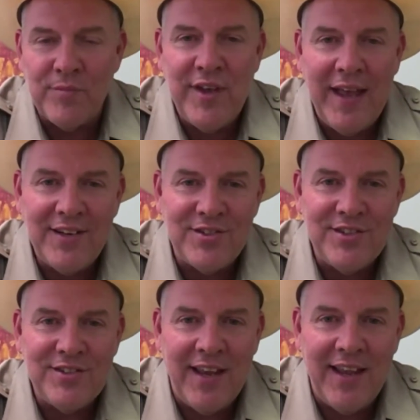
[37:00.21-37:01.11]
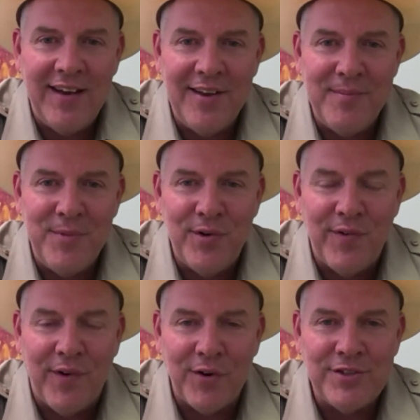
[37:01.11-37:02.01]
Texas A&M
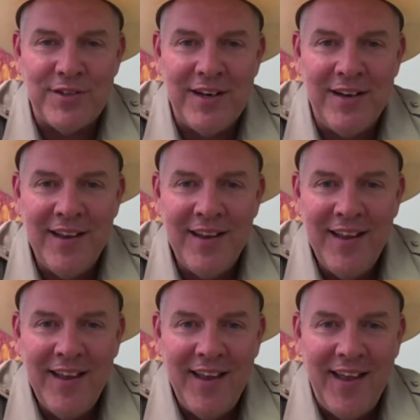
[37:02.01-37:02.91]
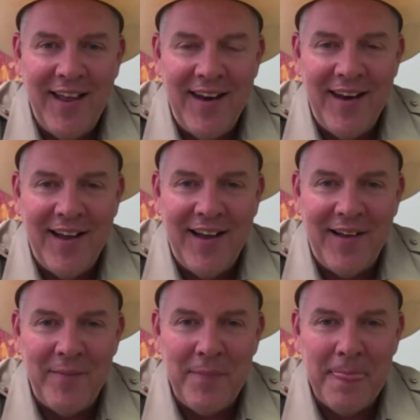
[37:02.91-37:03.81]
University, and uh,